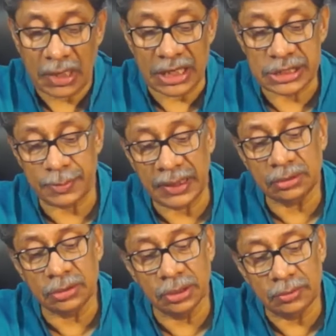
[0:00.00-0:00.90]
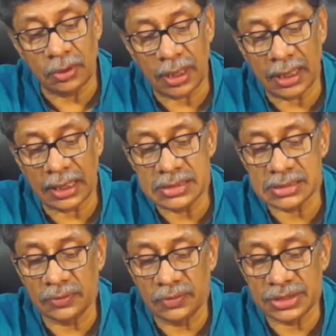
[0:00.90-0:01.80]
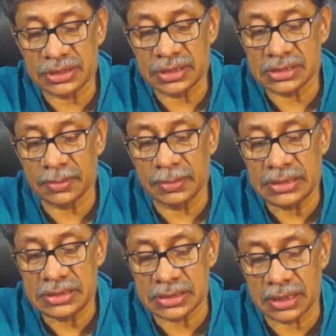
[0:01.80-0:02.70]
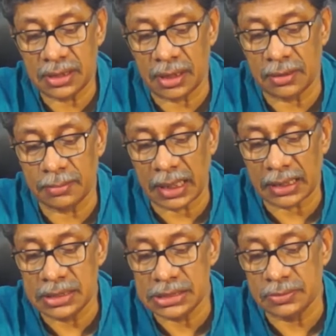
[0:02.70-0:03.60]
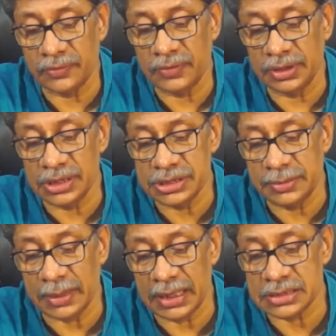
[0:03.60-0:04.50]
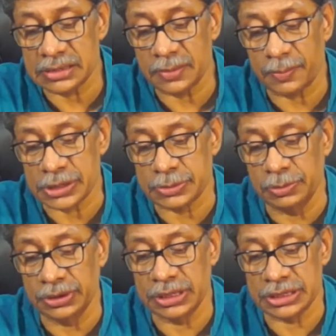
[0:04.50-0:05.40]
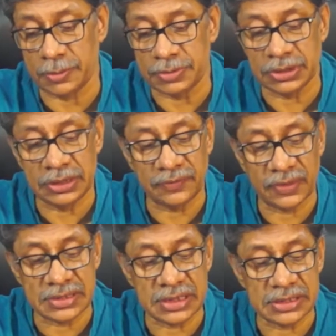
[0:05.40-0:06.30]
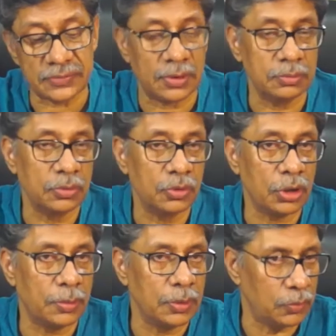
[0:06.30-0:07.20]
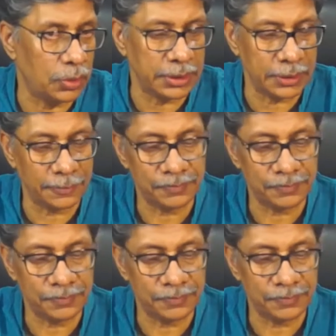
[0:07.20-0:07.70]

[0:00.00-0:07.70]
explain thermohaline circulation as a means and mechanism of energy balance and the possible disruption it faces from global warming.